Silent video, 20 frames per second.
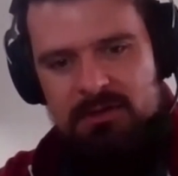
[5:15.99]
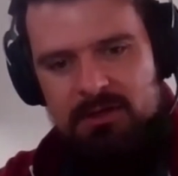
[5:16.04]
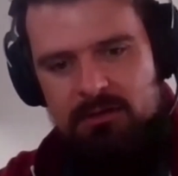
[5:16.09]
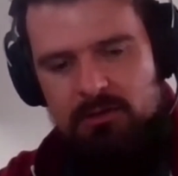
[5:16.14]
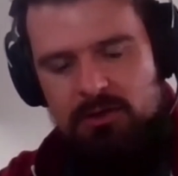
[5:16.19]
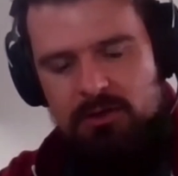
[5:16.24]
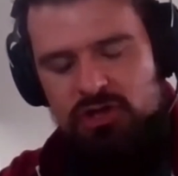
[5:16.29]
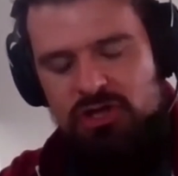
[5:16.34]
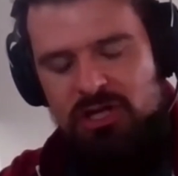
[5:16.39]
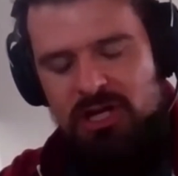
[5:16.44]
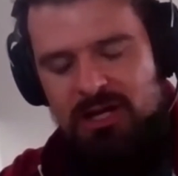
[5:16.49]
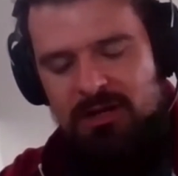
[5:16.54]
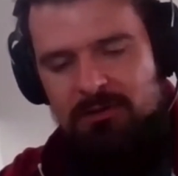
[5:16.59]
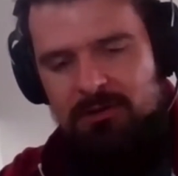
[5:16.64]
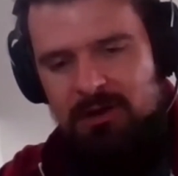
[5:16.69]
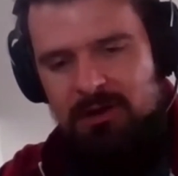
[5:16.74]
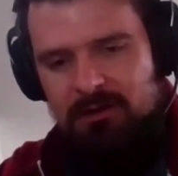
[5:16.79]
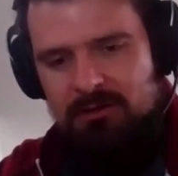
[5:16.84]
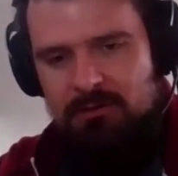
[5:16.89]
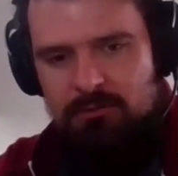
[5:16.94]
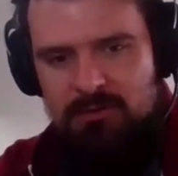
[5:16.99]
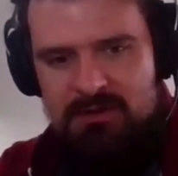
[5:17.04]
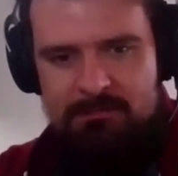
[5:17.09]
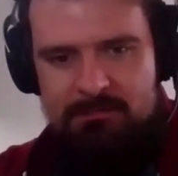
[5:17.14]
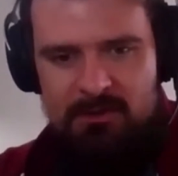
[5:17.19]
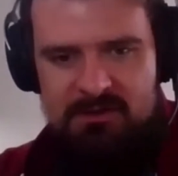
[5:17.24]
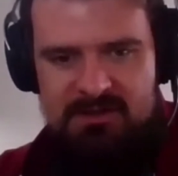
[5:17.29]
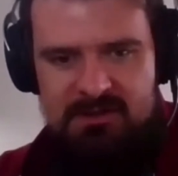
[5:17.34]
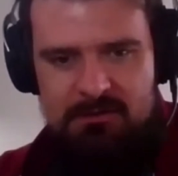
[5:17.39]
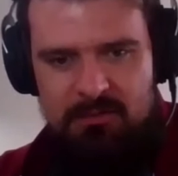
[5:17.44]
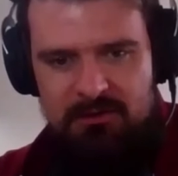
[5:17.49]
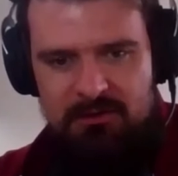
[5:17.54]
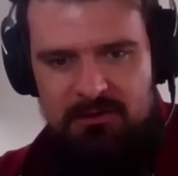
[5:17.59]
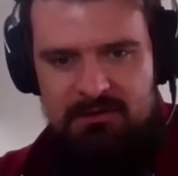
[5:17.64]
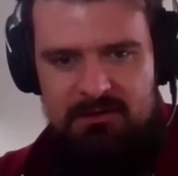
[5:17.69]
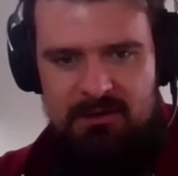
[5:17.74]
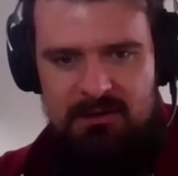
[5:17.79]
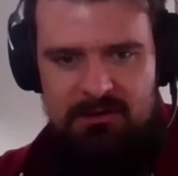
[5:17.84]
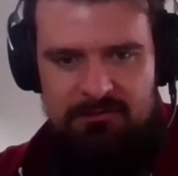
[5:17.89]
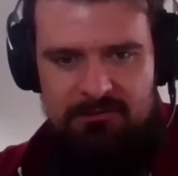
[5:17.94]
or sharing
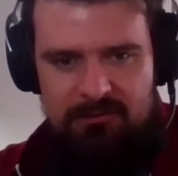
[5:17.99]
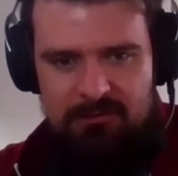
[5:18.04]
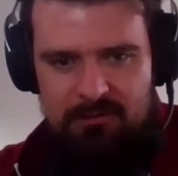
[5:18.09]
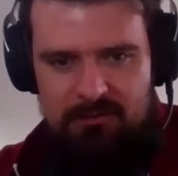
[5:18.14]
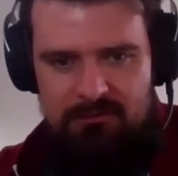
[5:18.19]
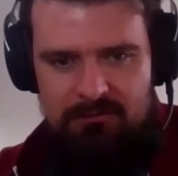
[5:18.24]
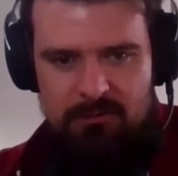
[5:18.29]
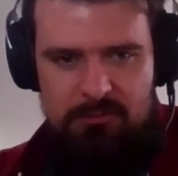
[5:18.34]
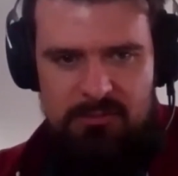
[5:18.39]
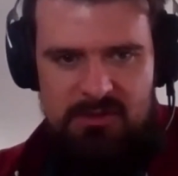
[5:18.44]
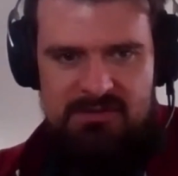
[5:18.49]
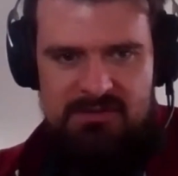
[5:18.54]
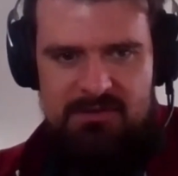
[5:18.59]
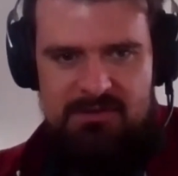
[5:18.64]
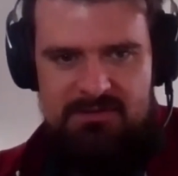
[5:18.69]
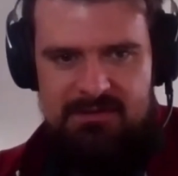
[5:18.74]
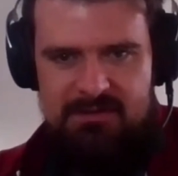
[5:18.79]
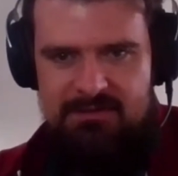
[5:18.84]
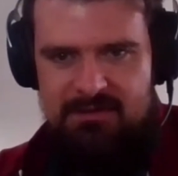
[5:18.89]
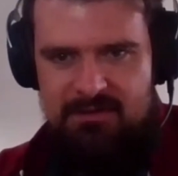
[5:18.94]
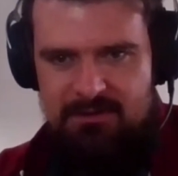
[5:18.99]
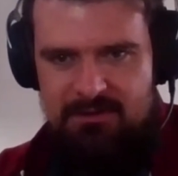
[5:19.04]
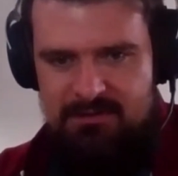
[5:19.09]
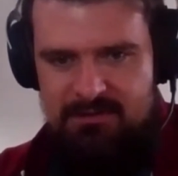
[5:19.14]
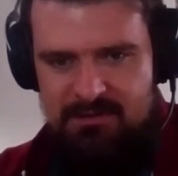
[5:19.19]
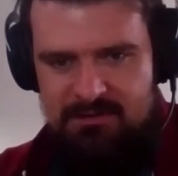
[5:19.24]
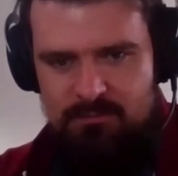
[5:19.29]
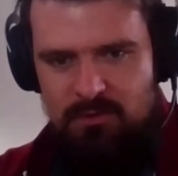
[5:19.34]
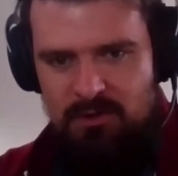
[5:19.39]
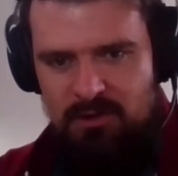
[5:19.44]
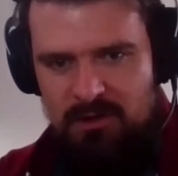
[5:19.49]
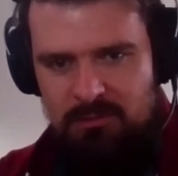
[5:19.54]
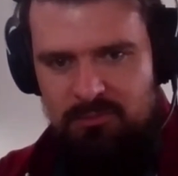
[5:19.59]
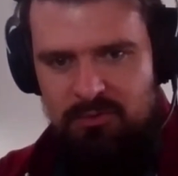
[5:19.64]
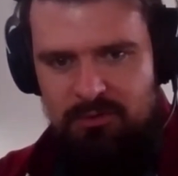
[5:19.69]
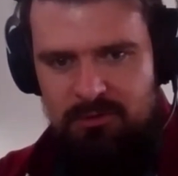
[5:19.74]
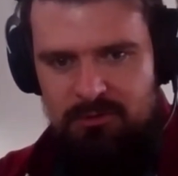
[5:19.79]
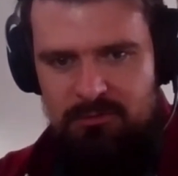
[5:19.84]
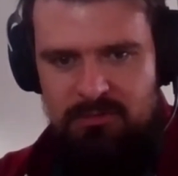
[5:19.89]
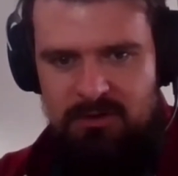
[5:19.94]
responsibility for business decisions is really
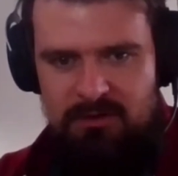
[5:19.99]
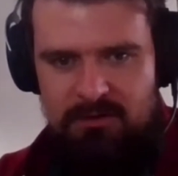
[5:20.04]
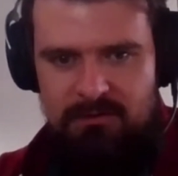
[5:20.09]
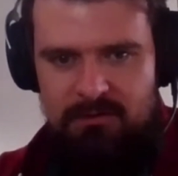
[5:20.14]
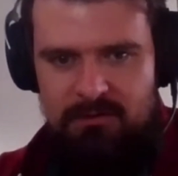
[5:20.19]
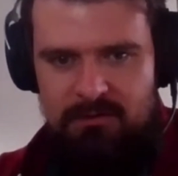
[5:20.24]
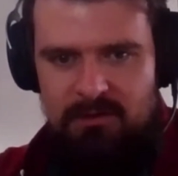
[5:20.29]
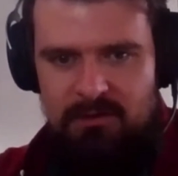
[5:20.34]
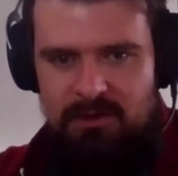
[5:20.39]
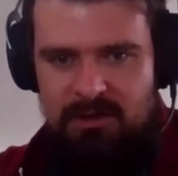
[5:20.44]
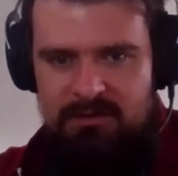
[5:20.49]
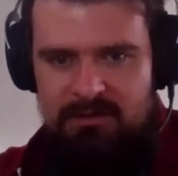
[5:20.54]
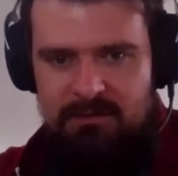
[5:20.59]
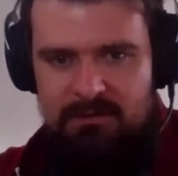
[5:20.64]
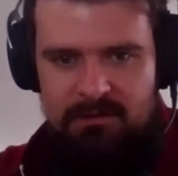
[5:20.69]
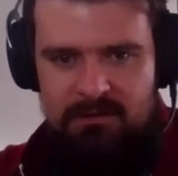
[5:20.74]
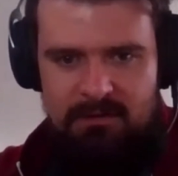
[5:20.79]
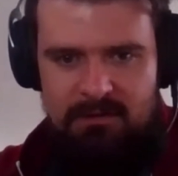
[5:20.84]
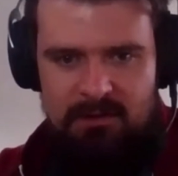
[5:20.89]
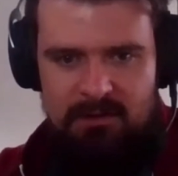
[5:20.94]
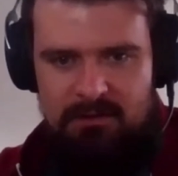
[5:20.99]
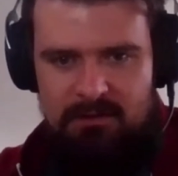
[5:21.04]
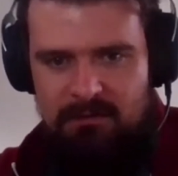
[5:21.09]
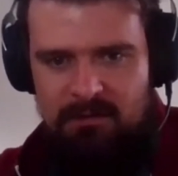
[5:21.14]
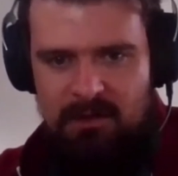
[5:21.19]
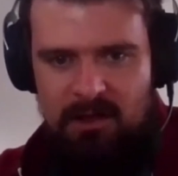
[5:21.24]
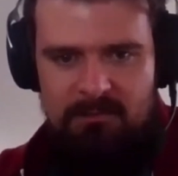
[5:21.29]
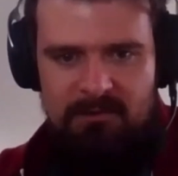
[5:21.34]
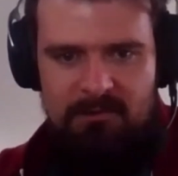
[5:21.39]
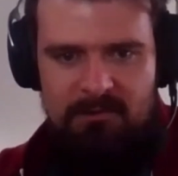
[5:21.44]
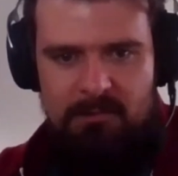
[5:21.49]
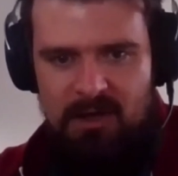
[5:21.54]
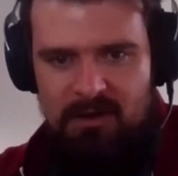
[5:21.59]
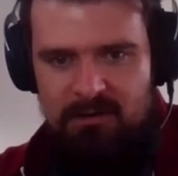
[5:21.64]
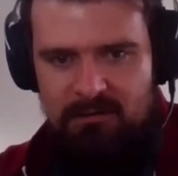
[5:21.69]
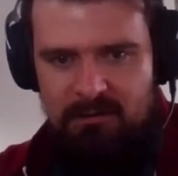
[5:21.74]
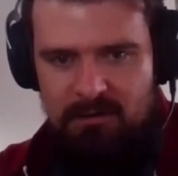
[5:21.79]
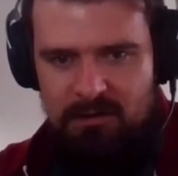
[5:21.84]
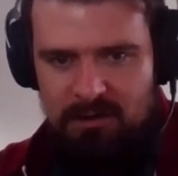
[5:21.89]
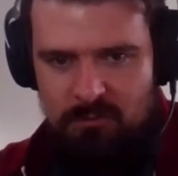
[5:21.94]
important, because you're not like sitting in the same
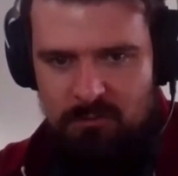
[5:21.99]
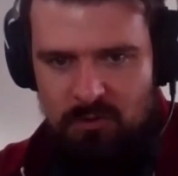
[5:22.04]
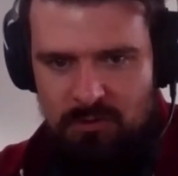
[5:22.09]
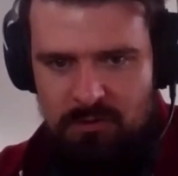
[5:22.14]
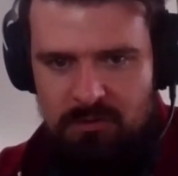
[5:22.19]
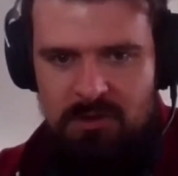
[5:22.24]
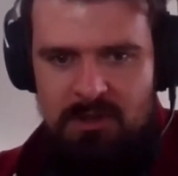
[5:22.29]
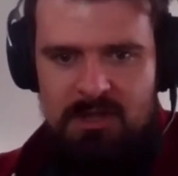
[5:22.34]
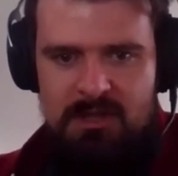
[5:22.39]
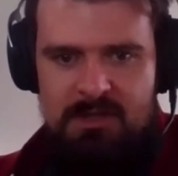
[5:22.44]
space anymore.